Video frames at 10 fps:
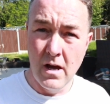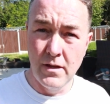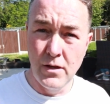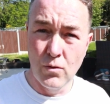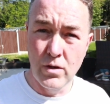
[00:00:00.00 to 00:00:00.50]

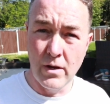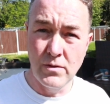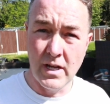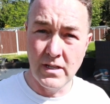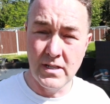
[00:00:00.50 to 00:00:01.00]
and the All
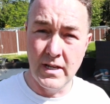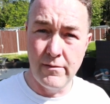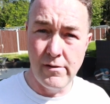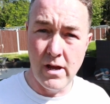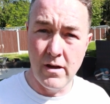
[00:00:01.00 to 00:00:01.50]
Coat
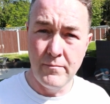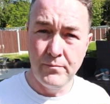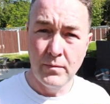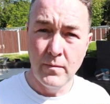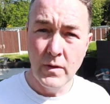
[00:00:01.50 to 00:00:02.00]
Exterior
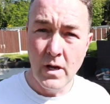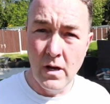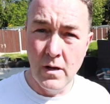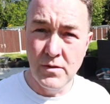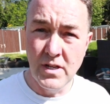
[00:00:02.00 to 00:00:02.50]

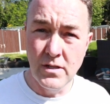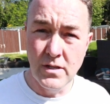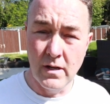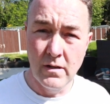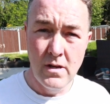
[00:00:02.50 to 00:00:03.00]

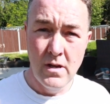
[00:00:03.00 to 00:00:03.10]
Zinsser.